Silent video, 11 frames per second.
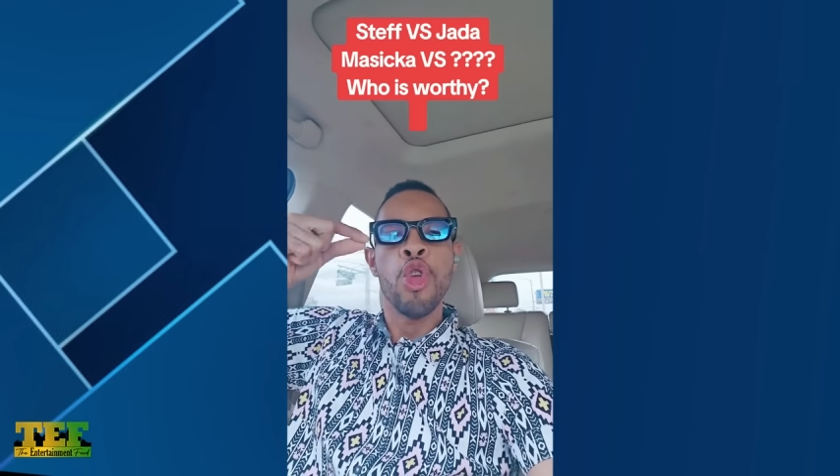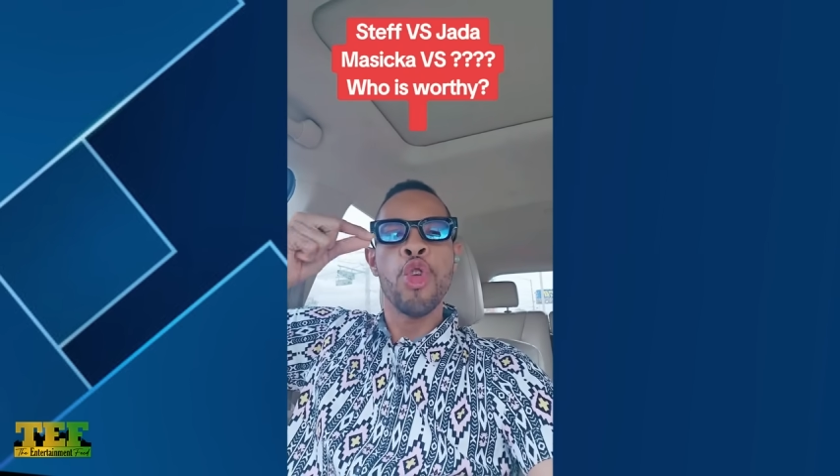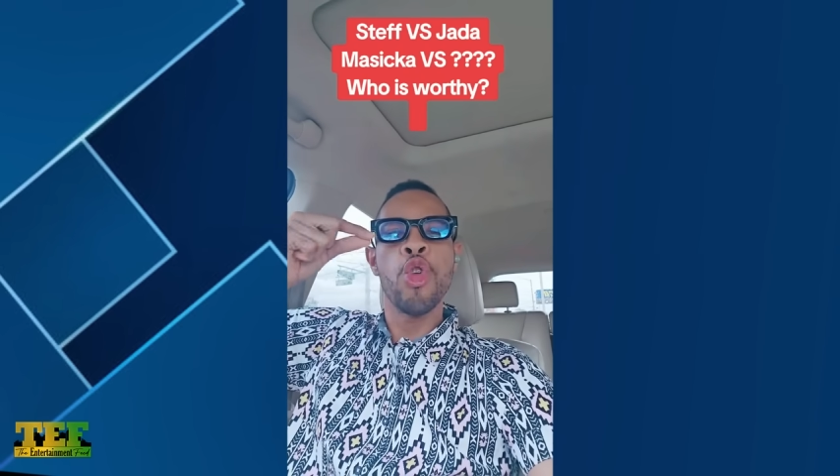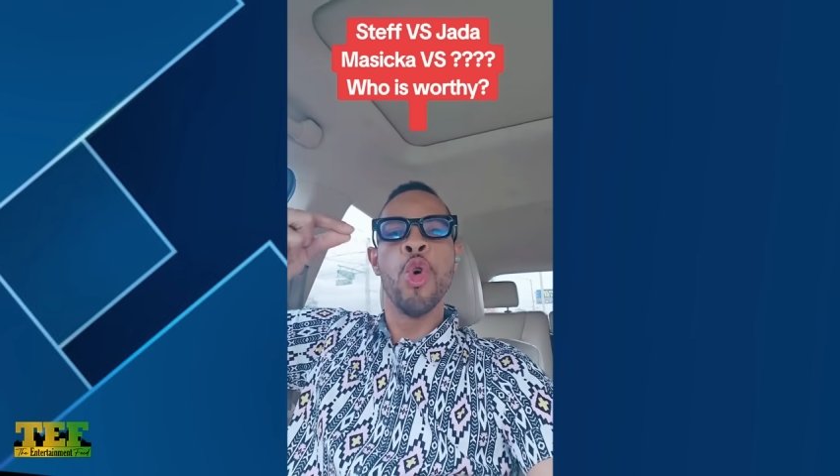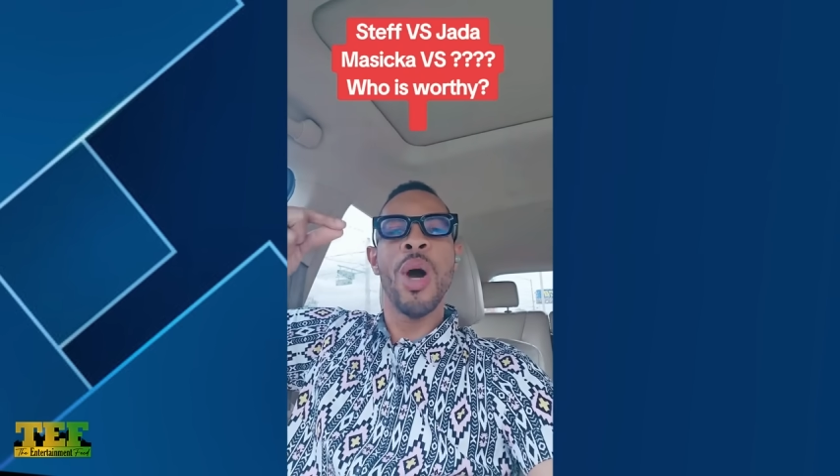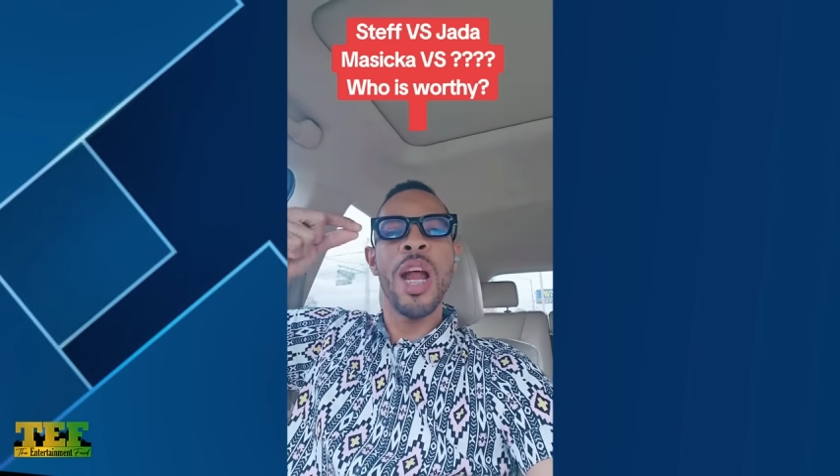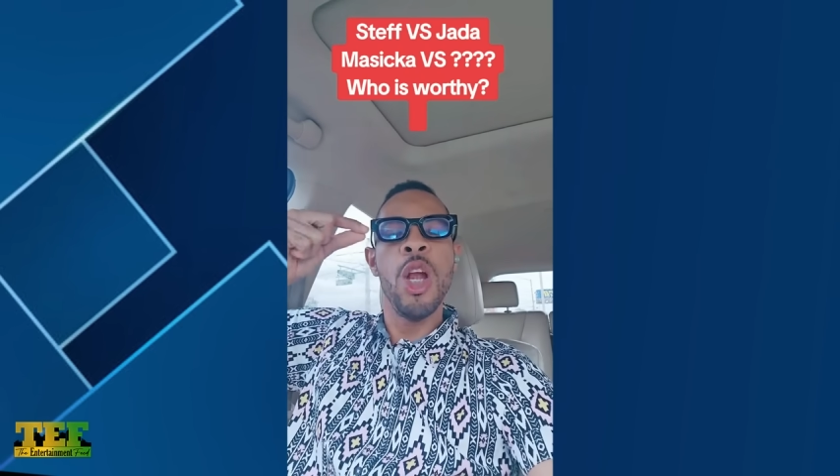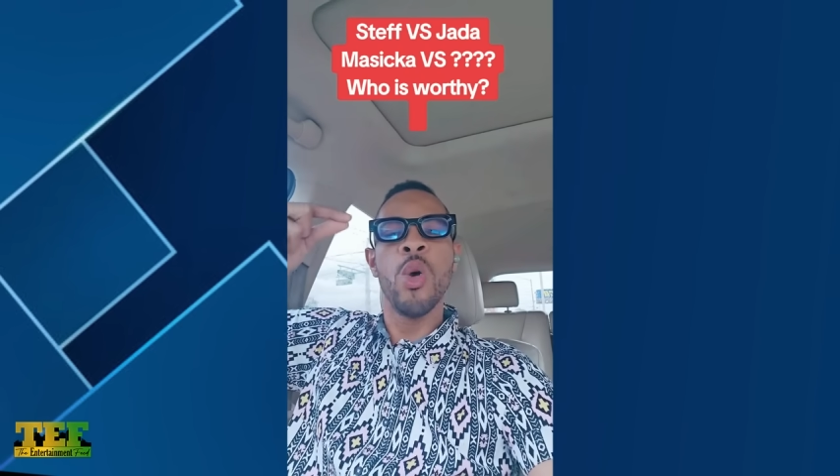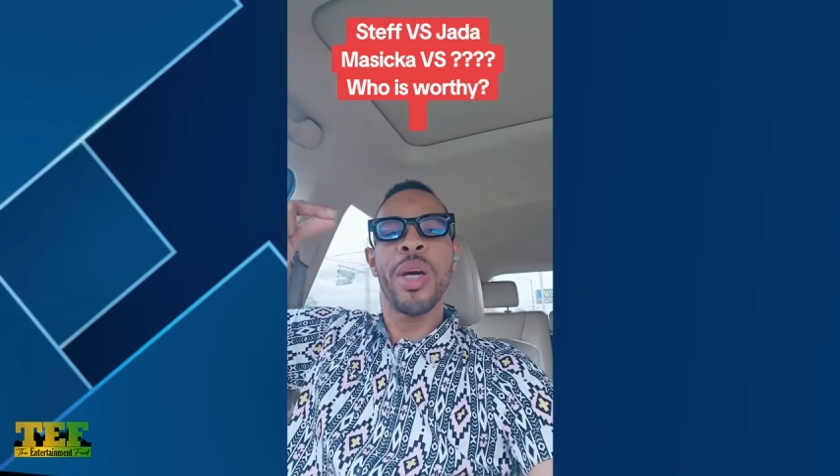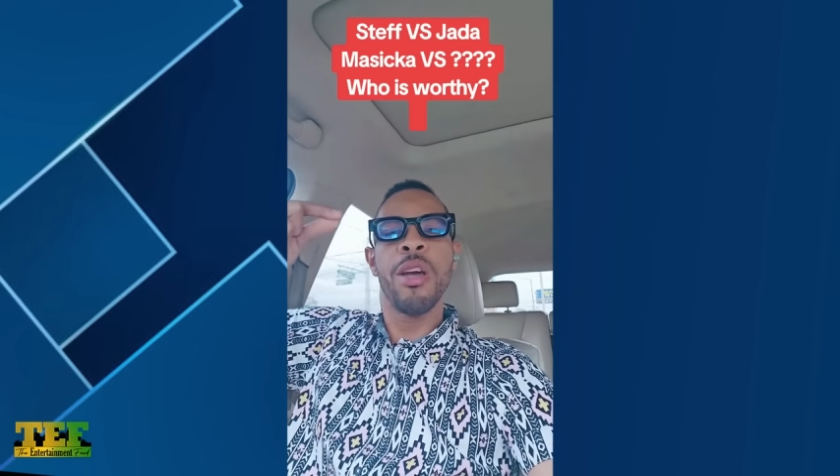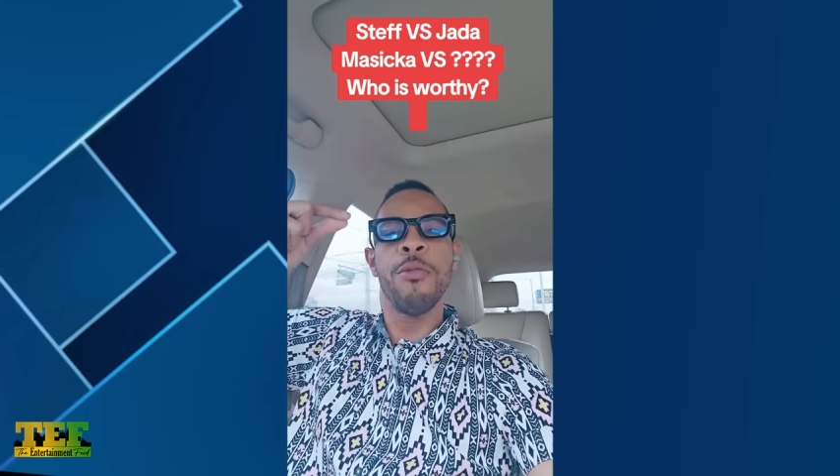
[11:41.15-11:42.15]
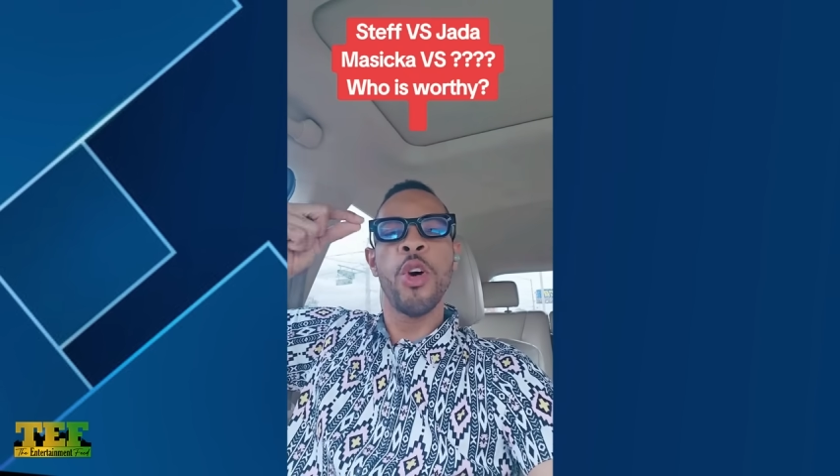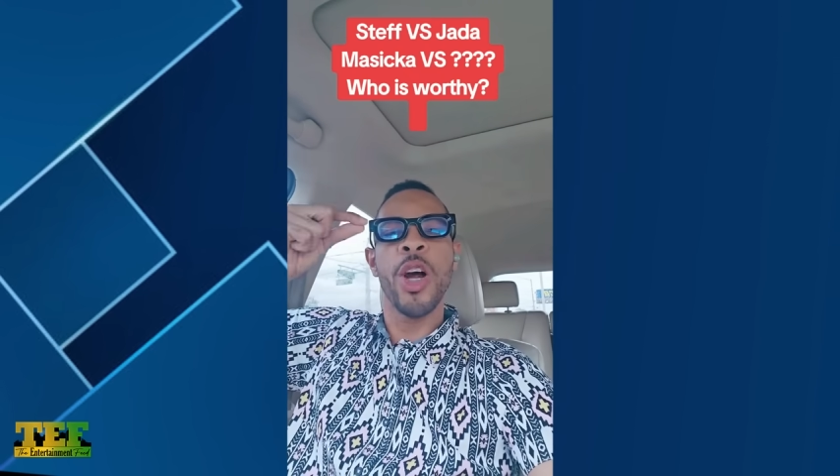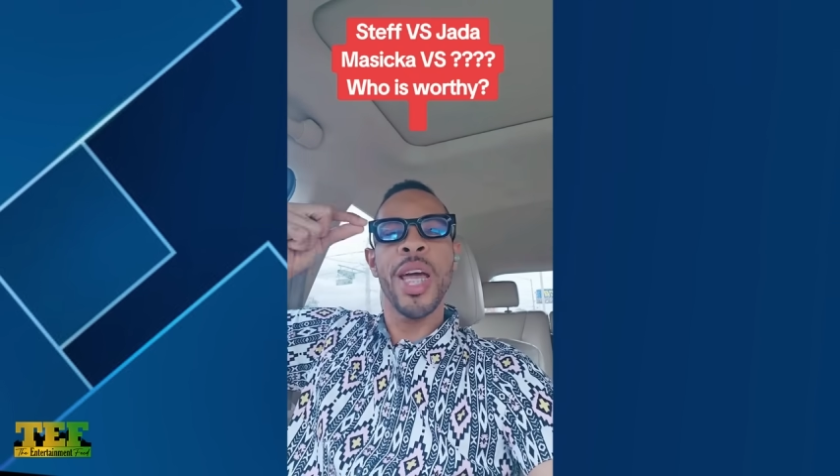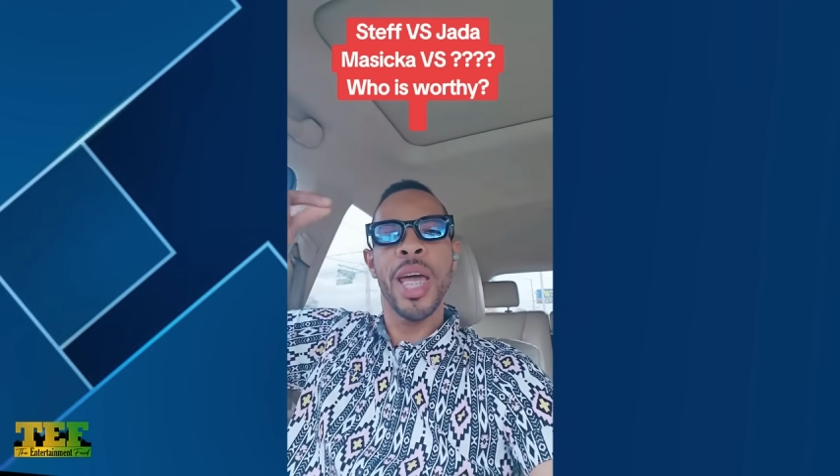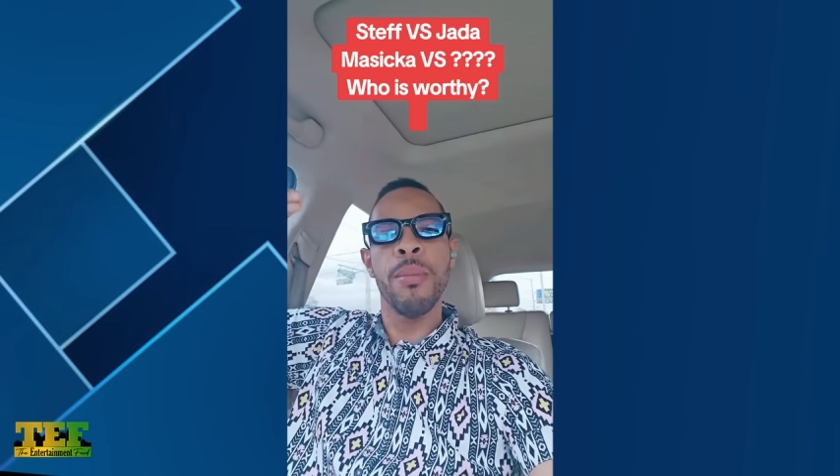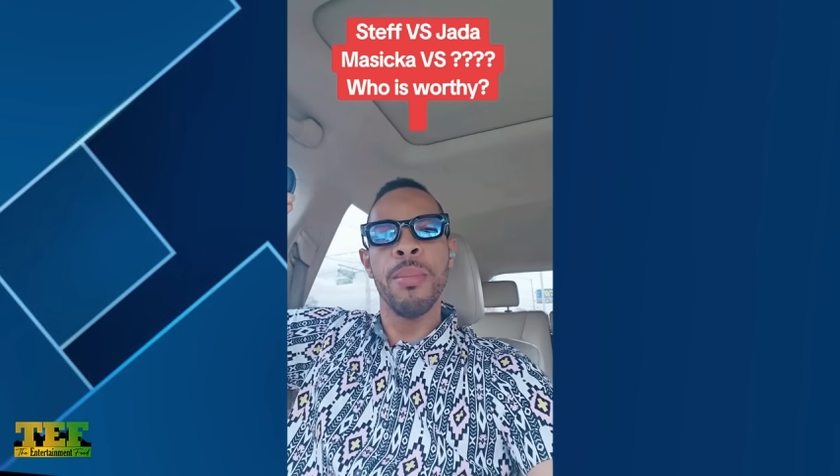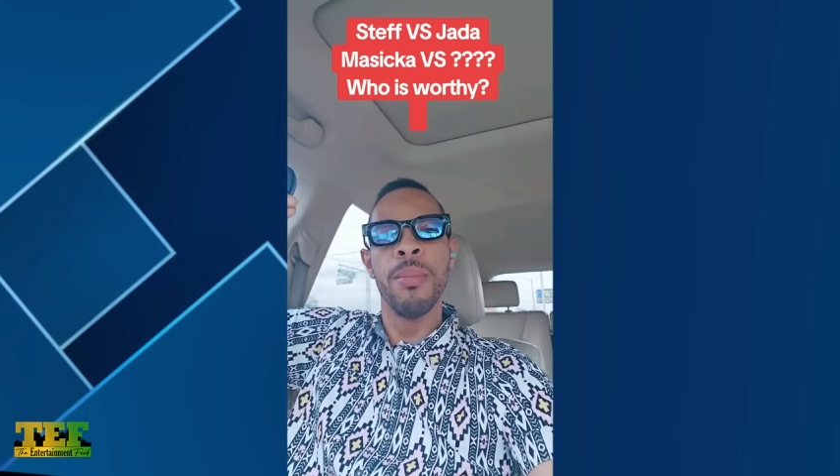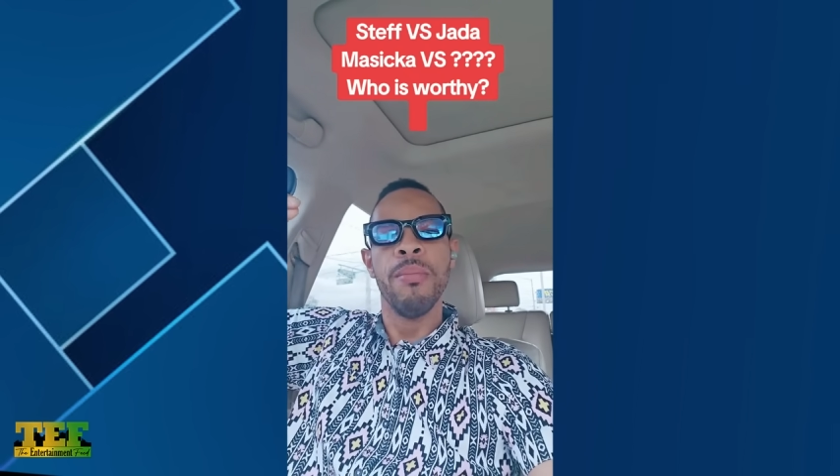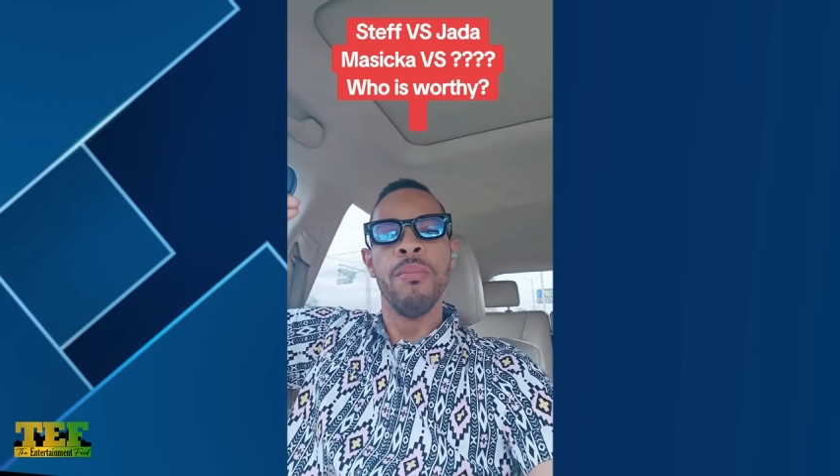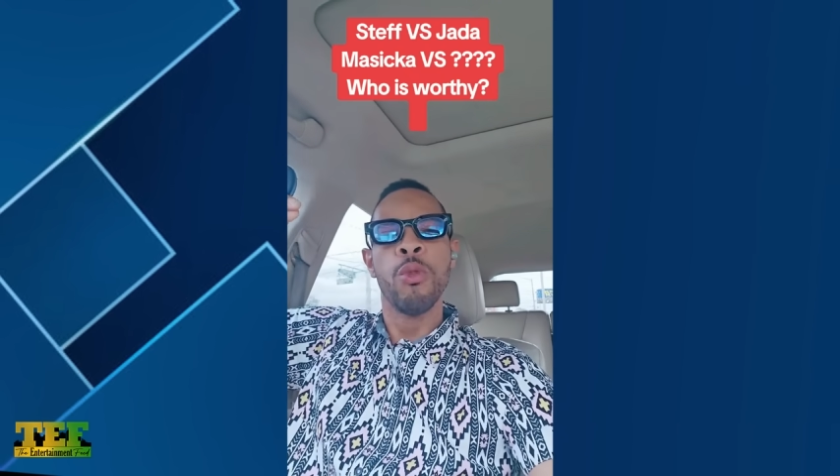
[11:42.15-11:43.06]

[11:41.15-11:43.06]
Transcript: You are looking for him